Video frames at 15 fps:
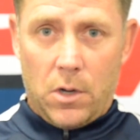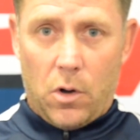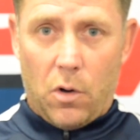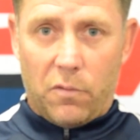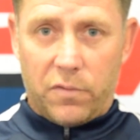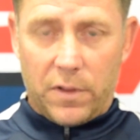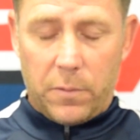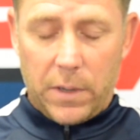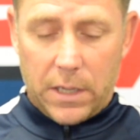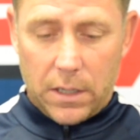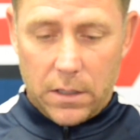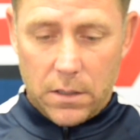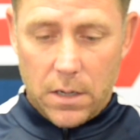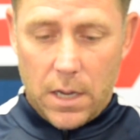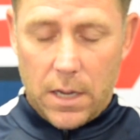hopefully we
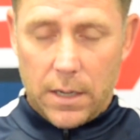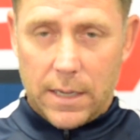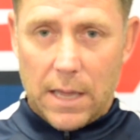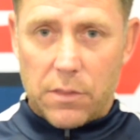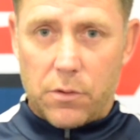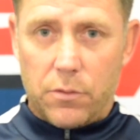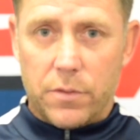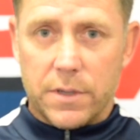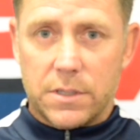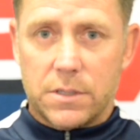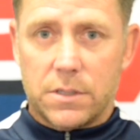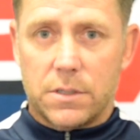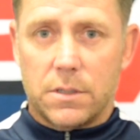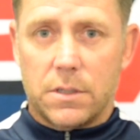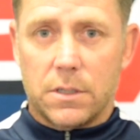can get through
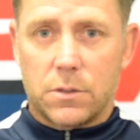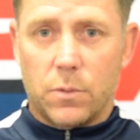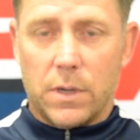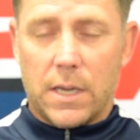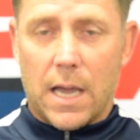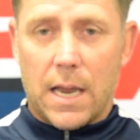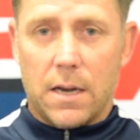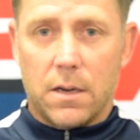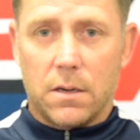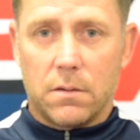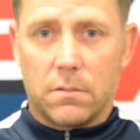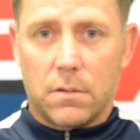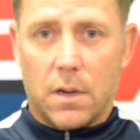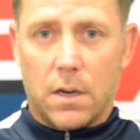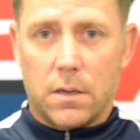this weekend
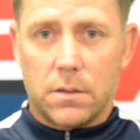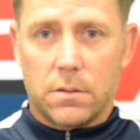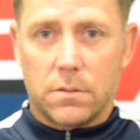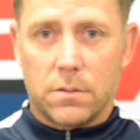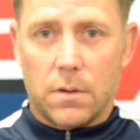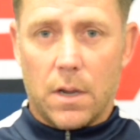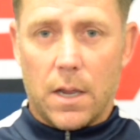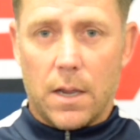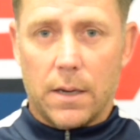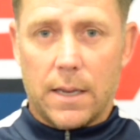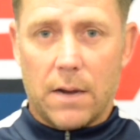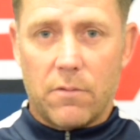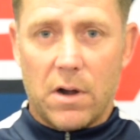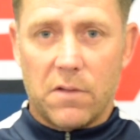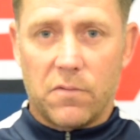and
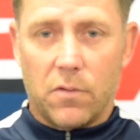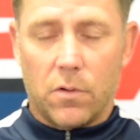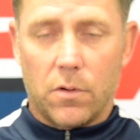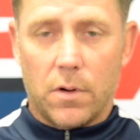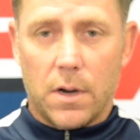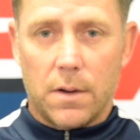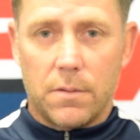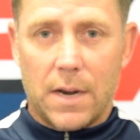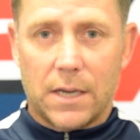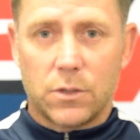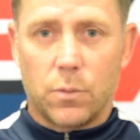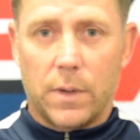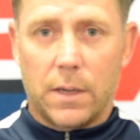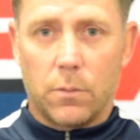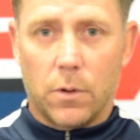get ready for
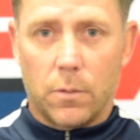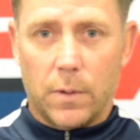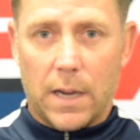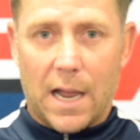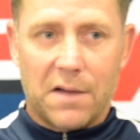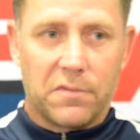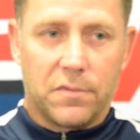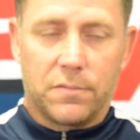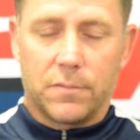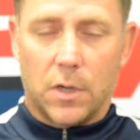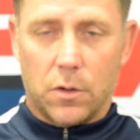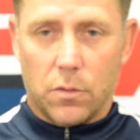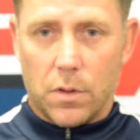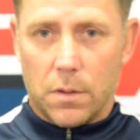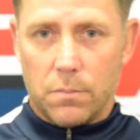next week, where we have
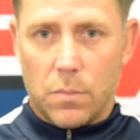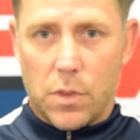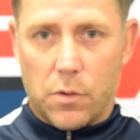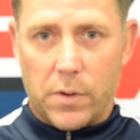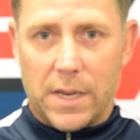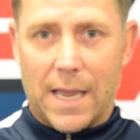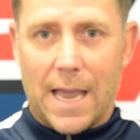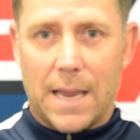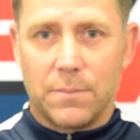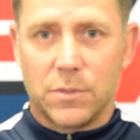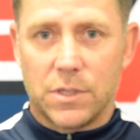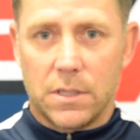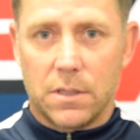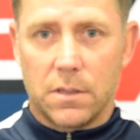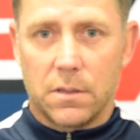another three
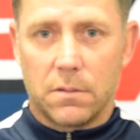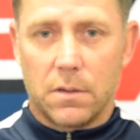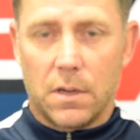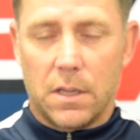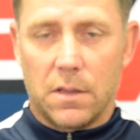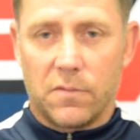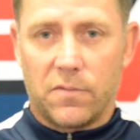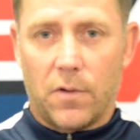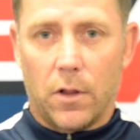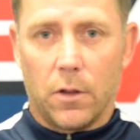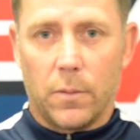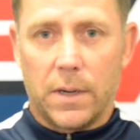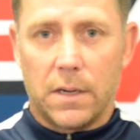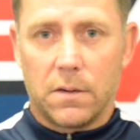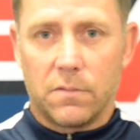games in the
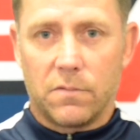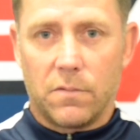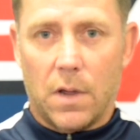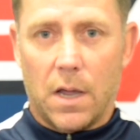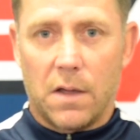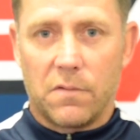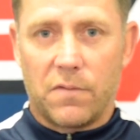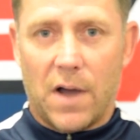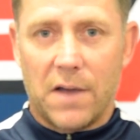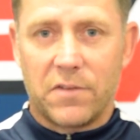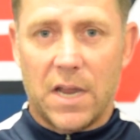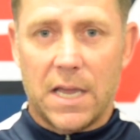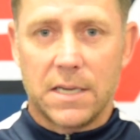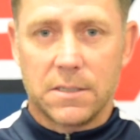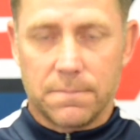following 5
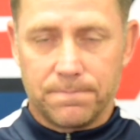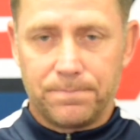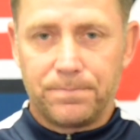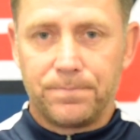days.